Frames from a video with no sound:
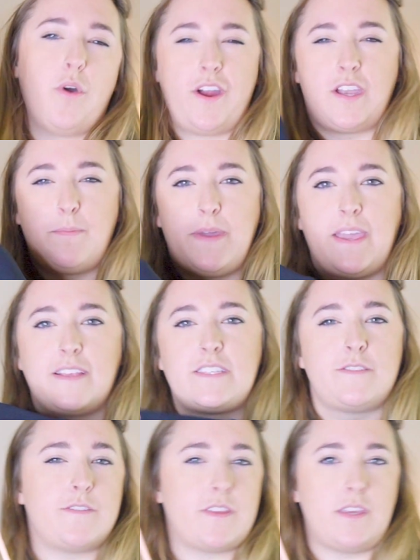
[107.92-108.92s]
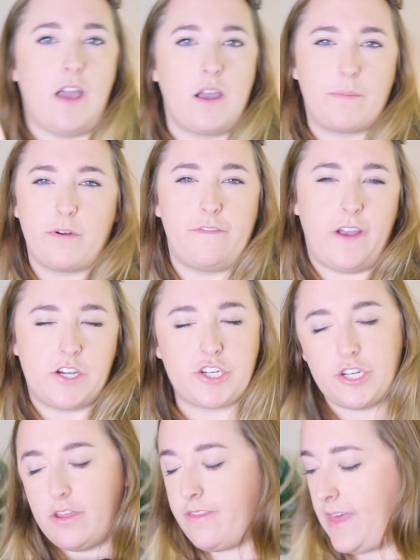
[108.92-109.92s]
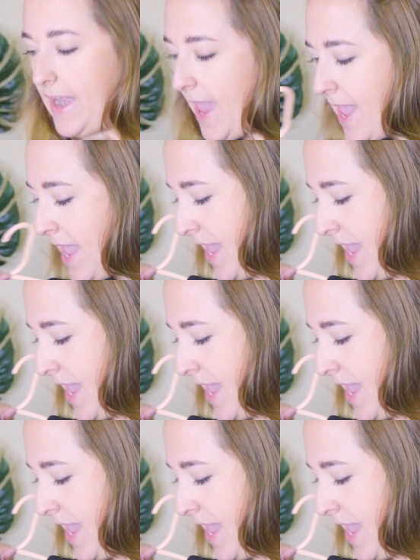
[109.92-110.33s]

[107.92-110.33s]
work piece for the young professional that I